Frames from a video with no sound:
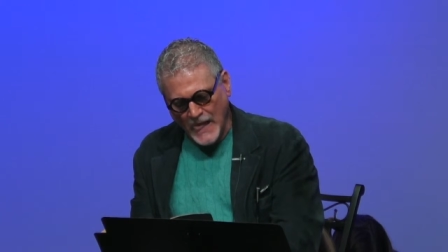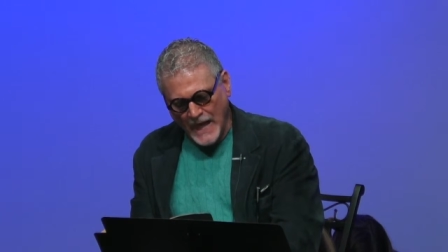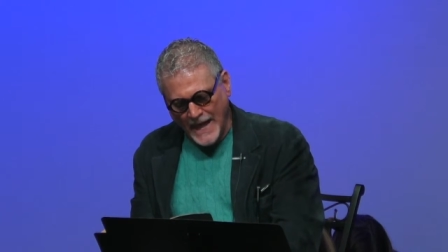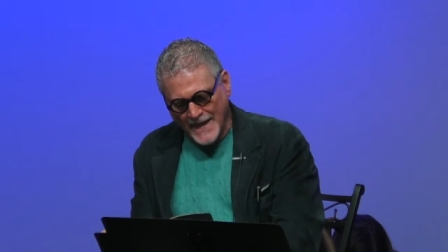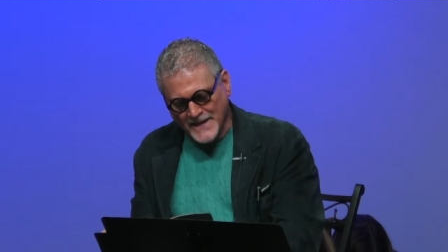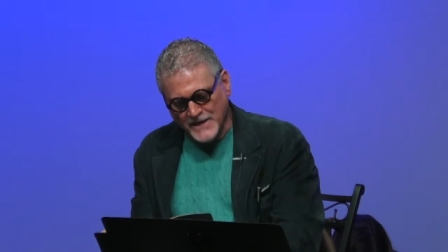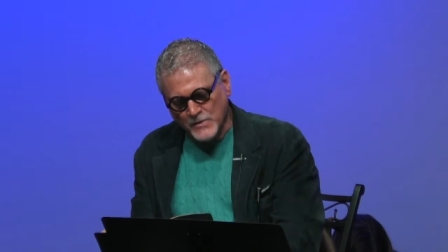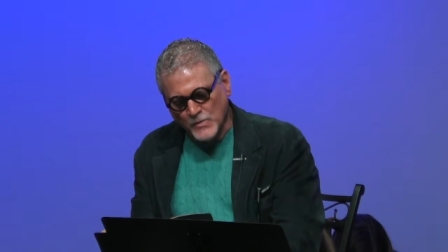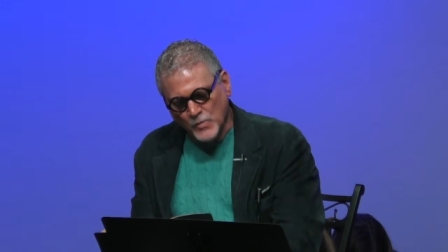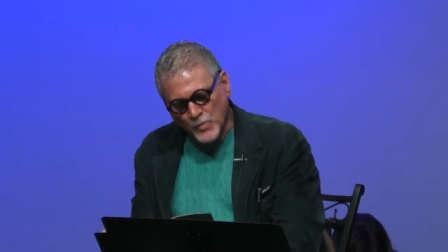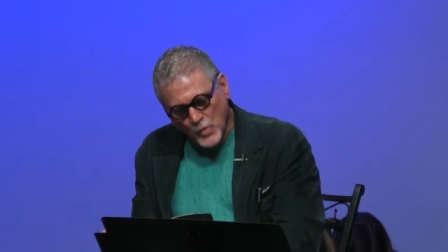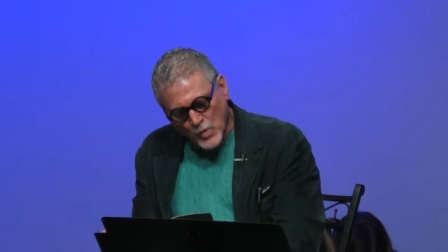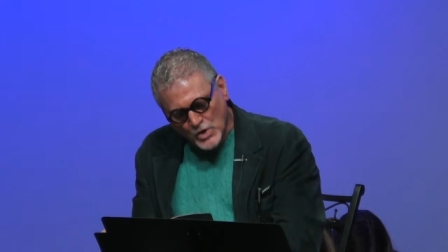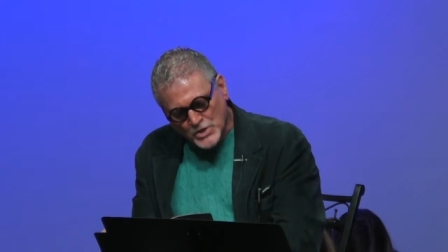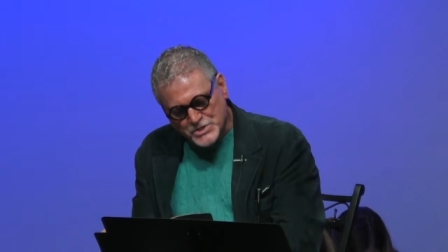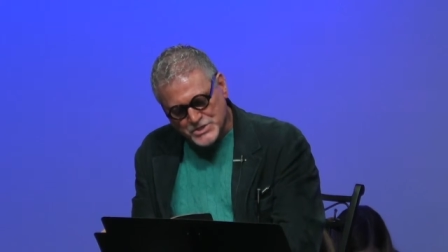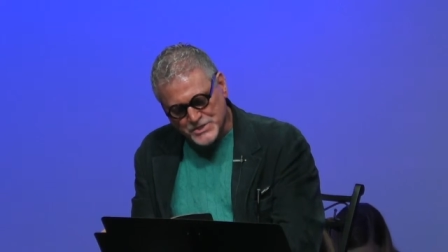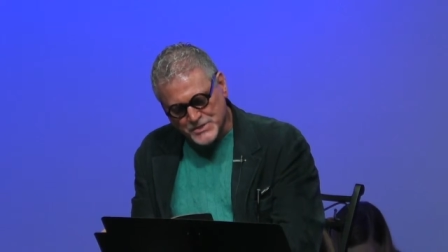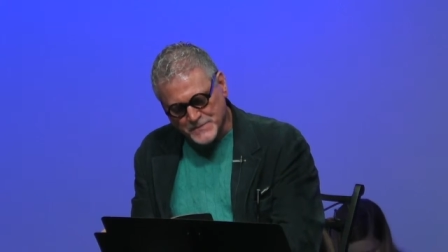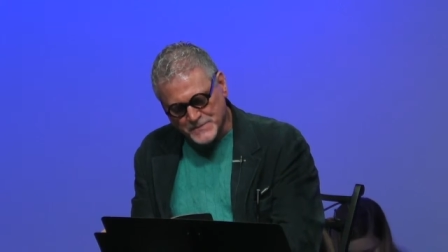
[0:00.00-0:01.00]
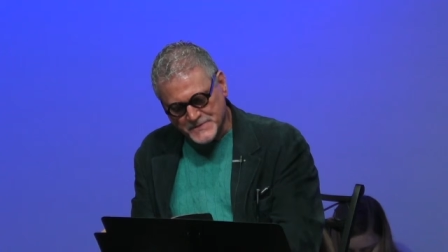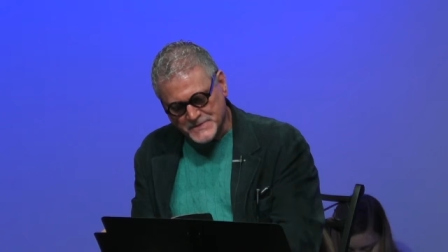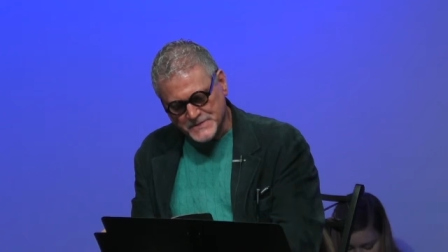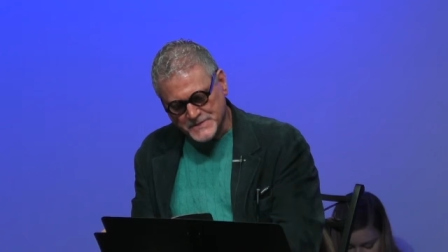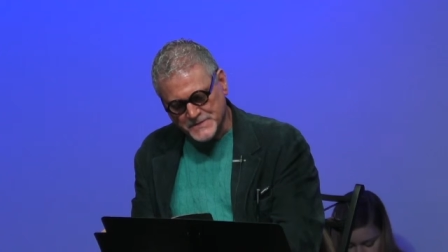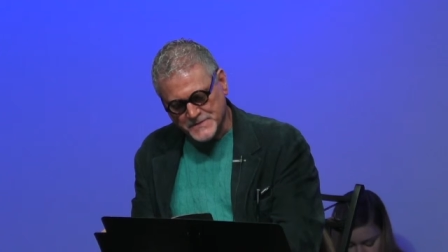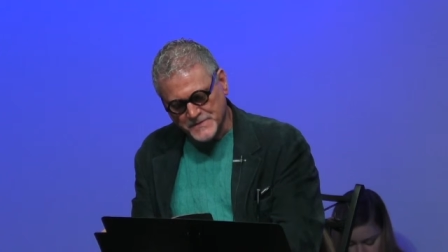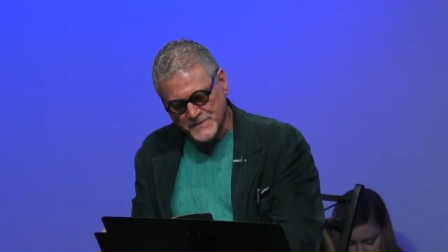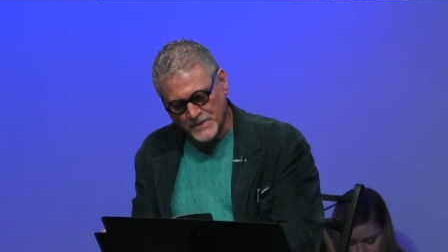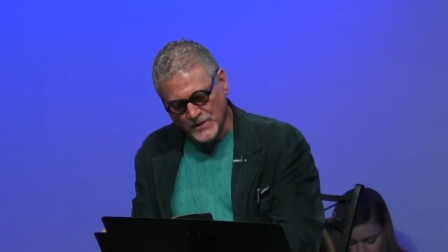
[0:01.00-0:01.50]
And he
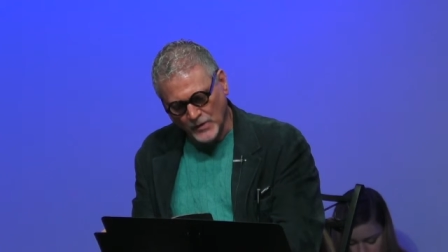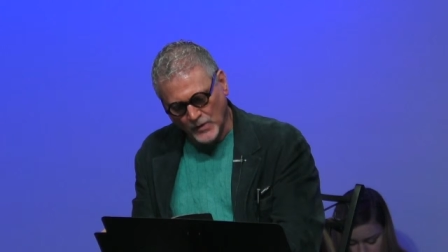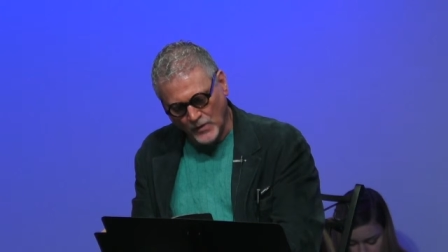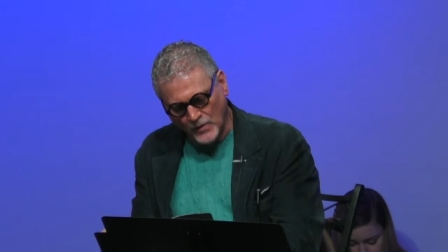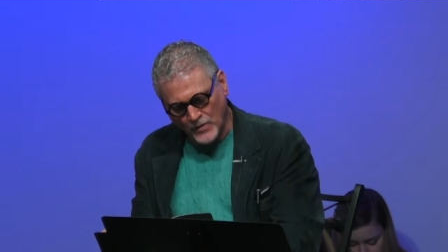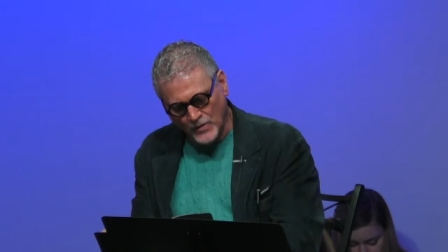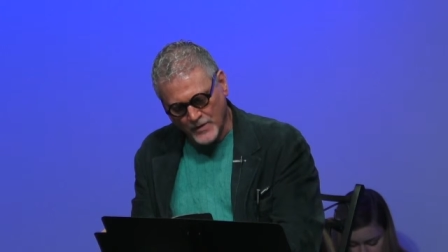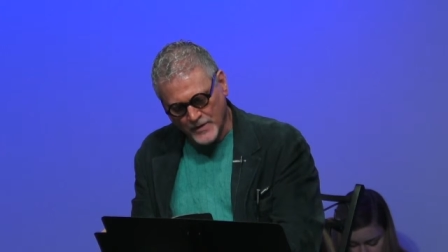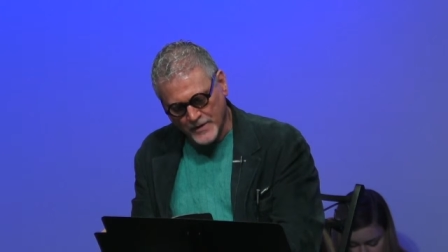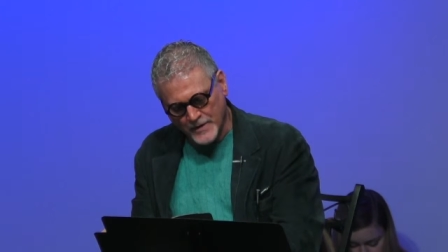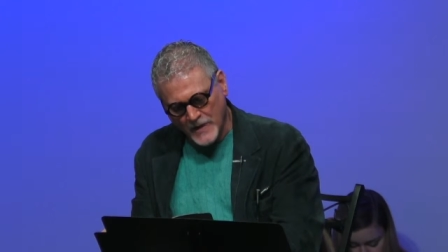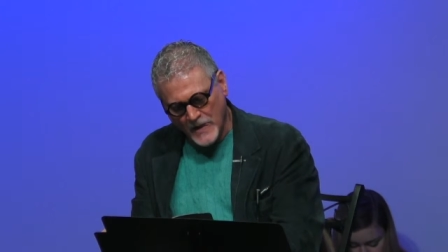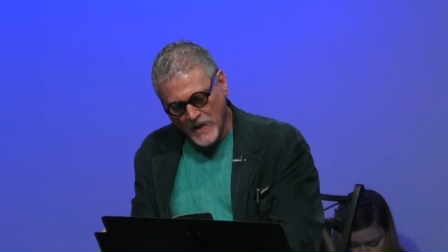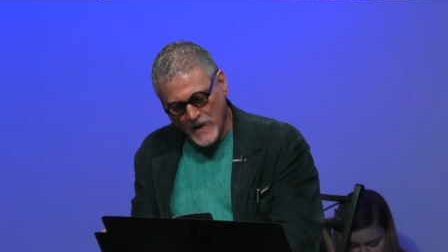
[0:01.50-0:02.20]
worshiped the Lord.